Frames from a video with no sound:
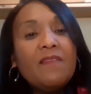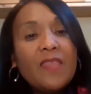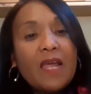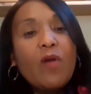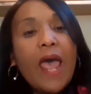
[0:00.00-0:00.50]

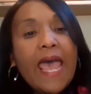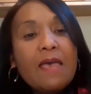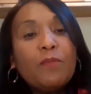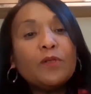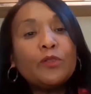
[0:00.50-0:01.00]
they're
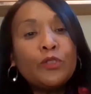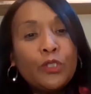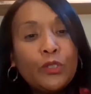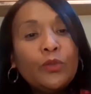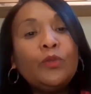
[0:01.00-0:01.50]
able
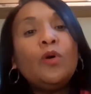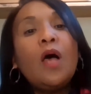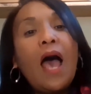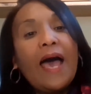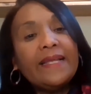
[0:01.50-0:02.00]
to
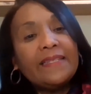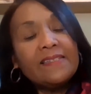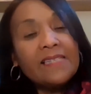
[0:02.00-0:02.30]
either